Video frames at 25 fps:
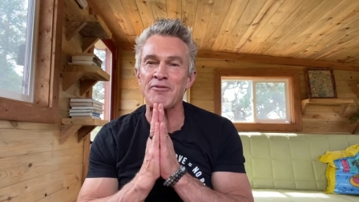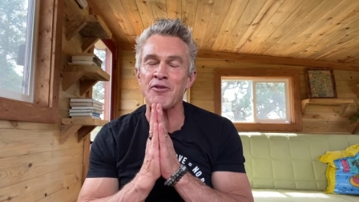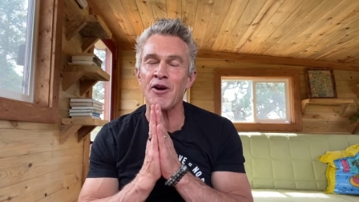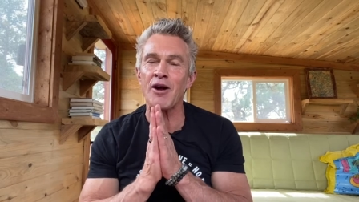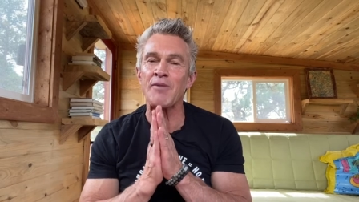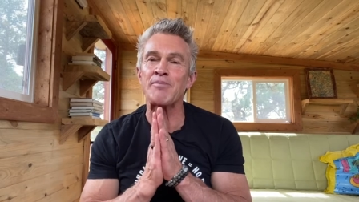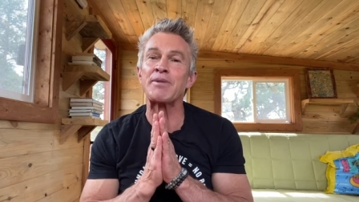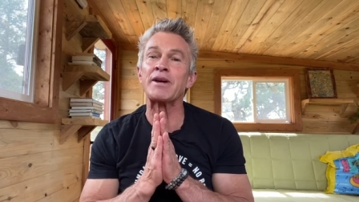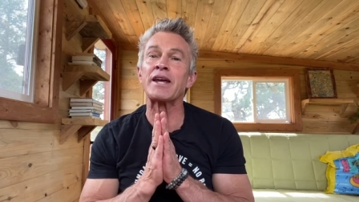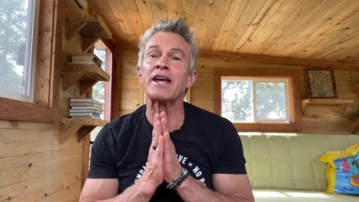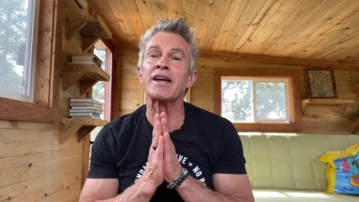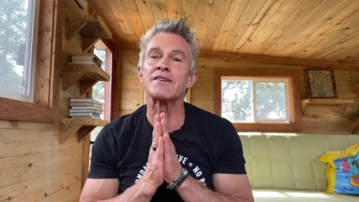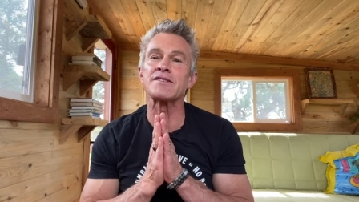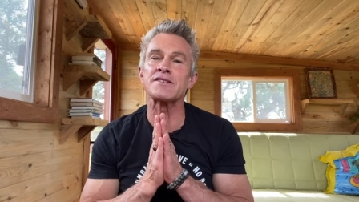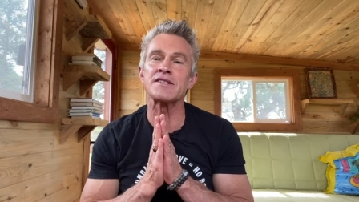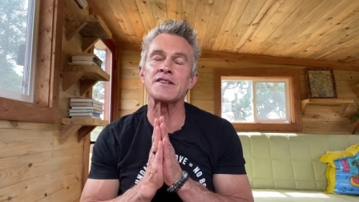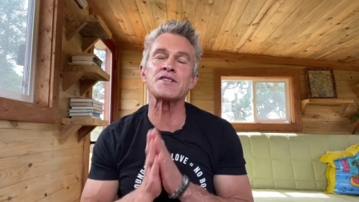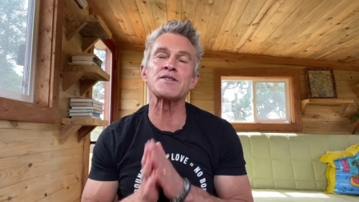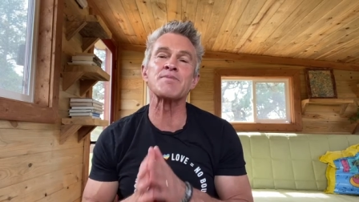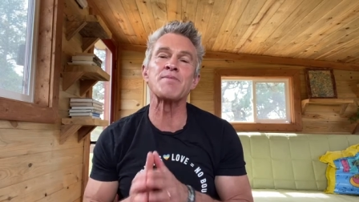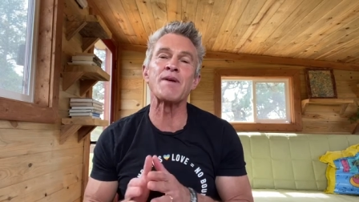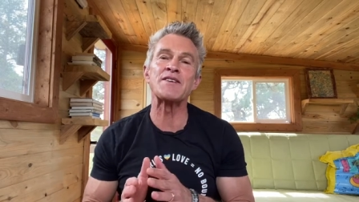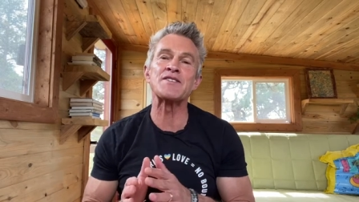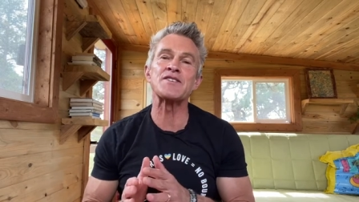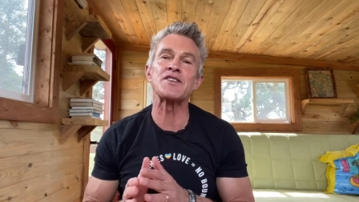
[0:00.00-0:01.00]
front because
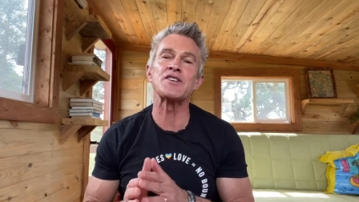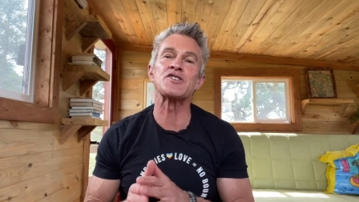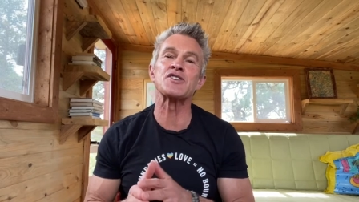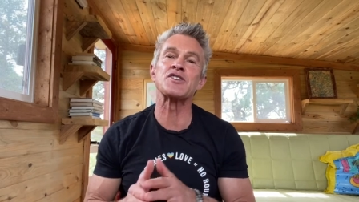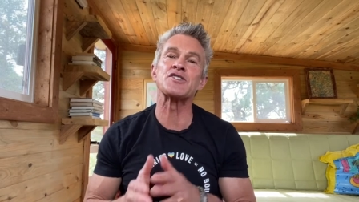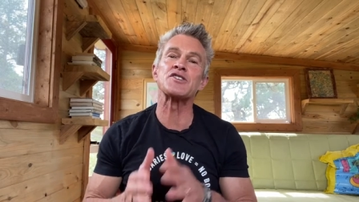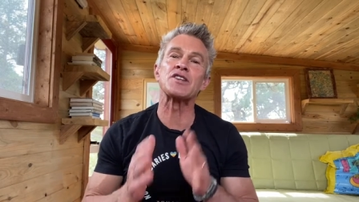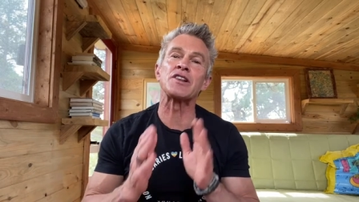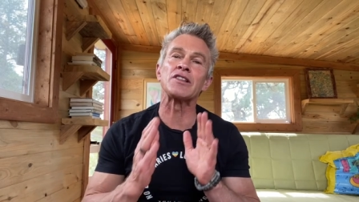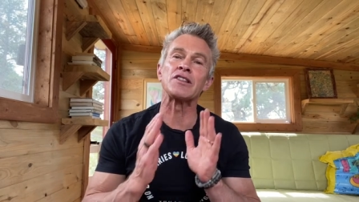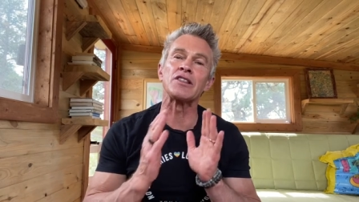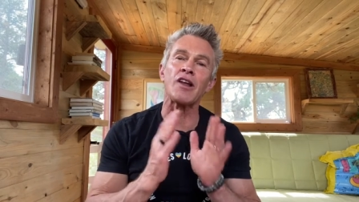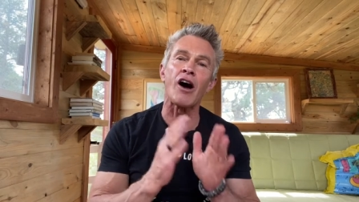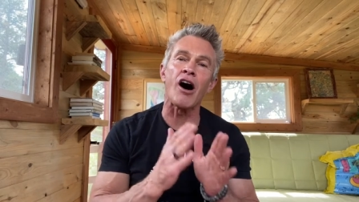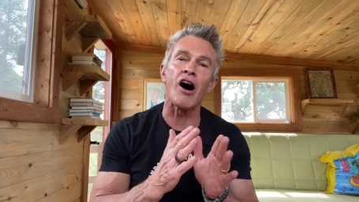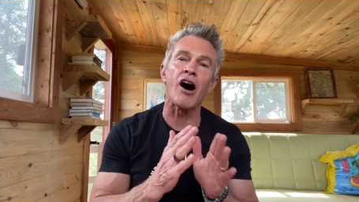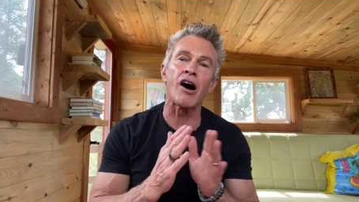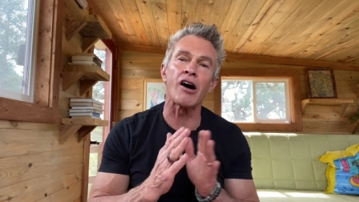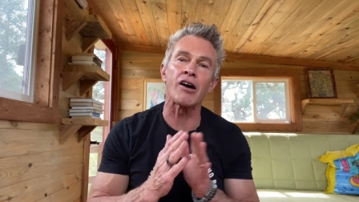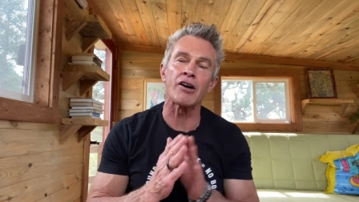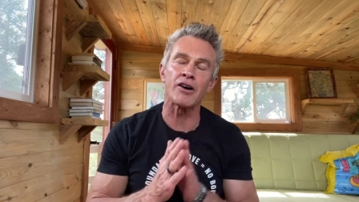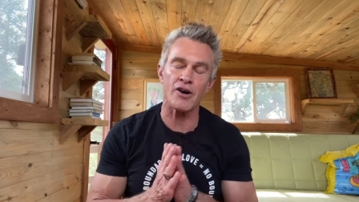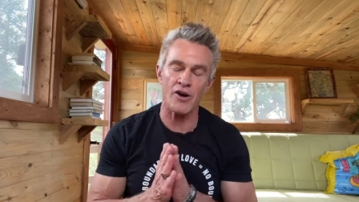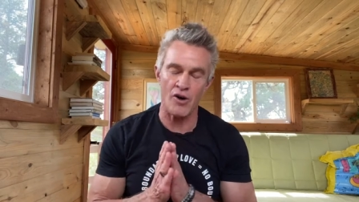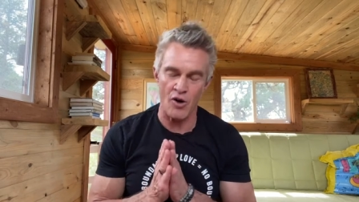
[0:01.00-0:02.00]
this message is
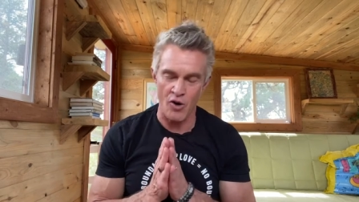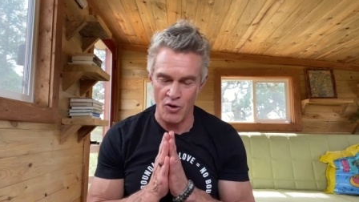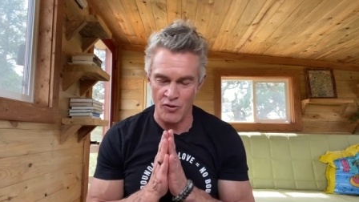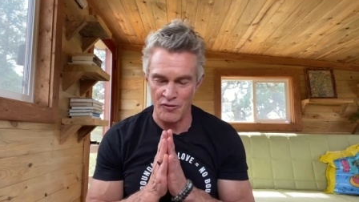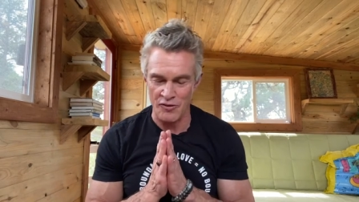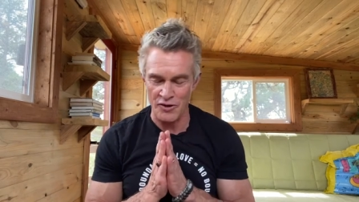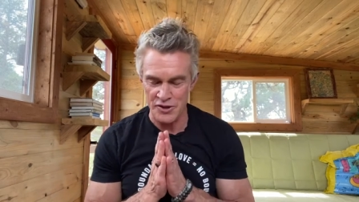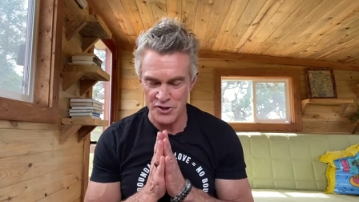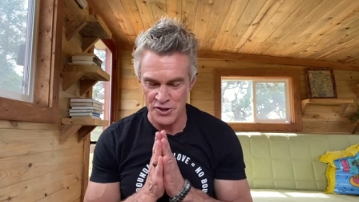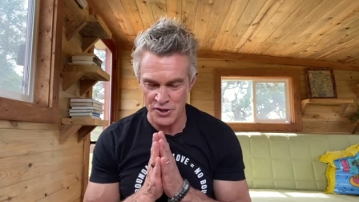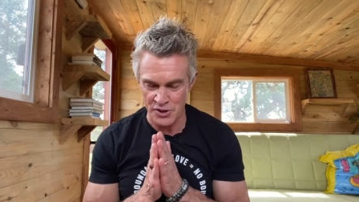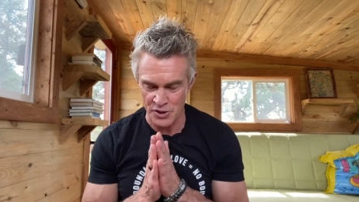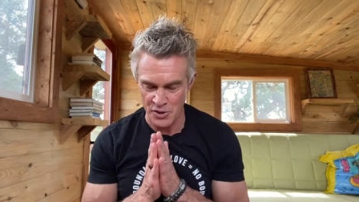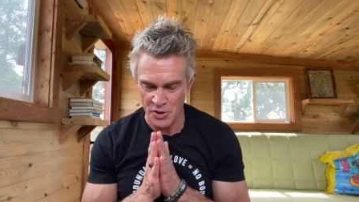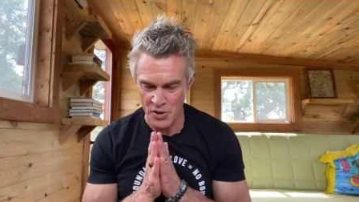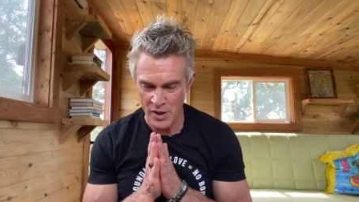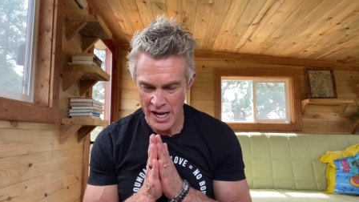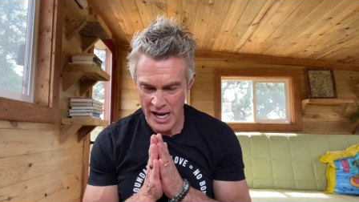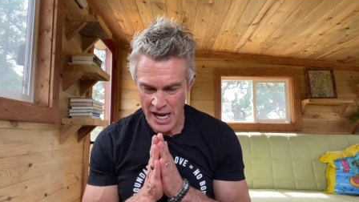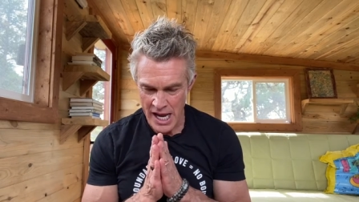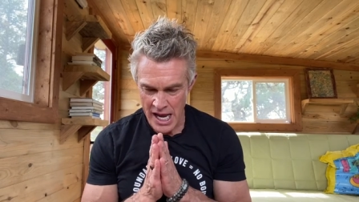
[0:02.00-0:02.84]
long overdue.